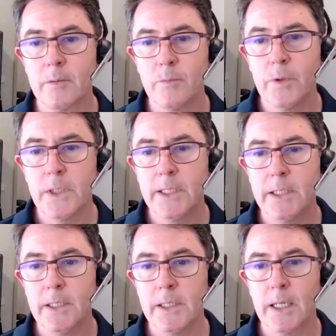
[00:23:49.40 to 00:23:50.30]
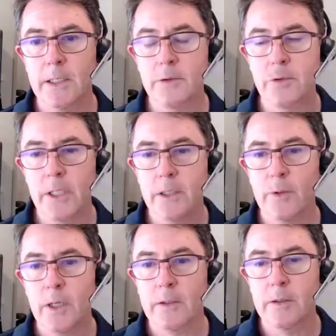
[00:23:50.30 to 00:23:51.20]
really treated
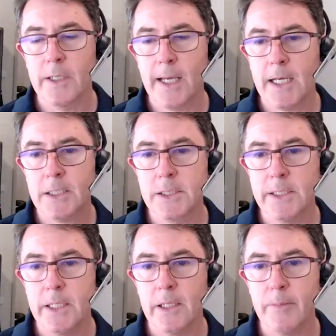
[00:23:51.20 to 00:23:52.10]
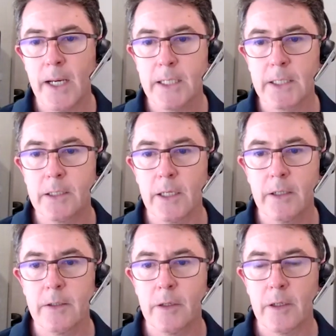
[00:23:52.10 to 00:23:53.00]
quite harshly in the market,
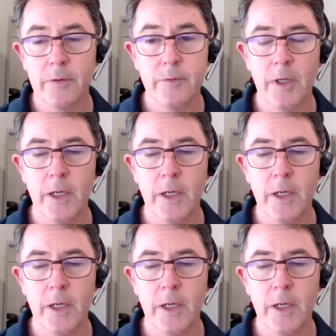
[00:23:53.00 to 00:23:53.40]
and I